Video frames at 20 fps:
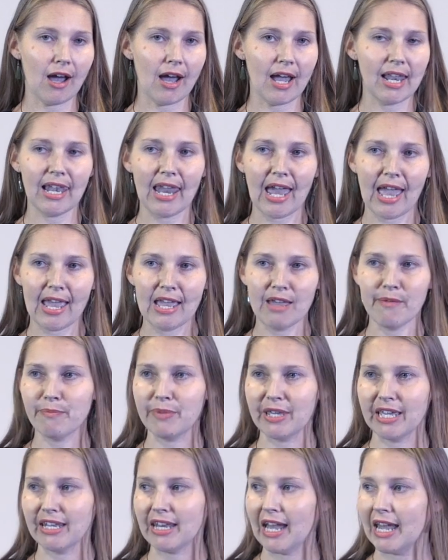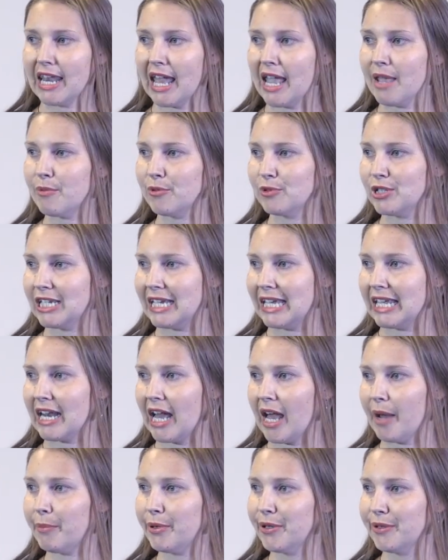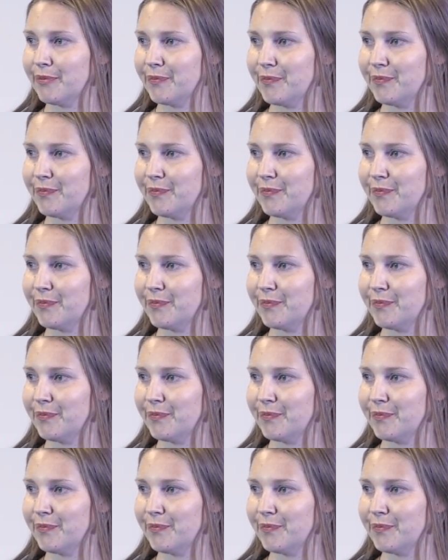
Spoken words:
I lay in bed unable to get up.